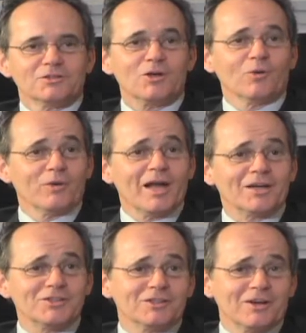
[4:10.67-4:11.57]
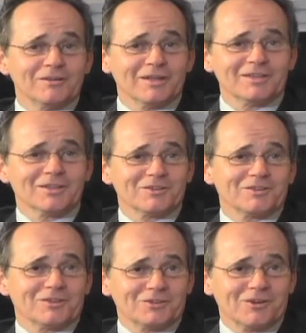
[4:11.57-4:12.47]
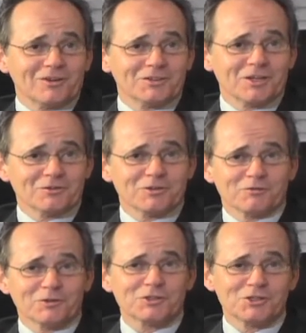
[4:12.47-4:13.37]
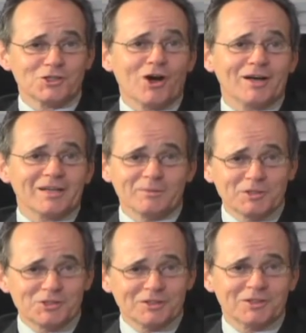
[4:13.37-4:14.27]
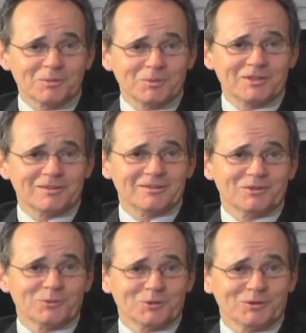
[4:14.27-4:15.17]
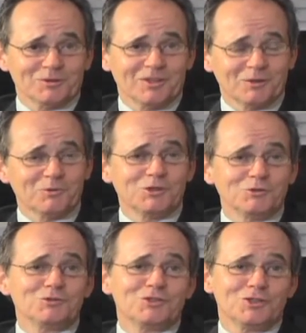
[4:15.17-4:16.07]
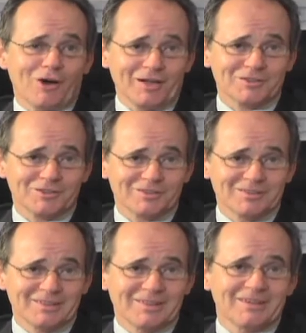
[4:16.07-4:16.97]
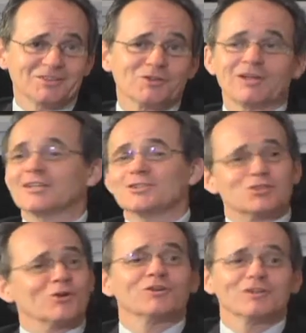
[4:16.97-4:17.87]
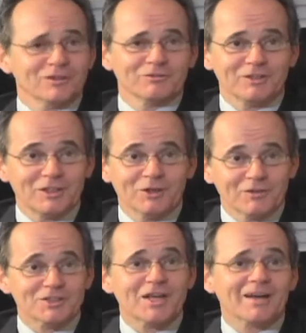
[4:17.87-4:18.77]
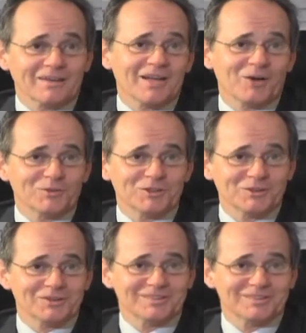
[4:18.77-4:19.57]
So we actually like to call ourselves the first dot imaging company in the world. We use dots. And so I'd like to show you a little video of exactly how we do it.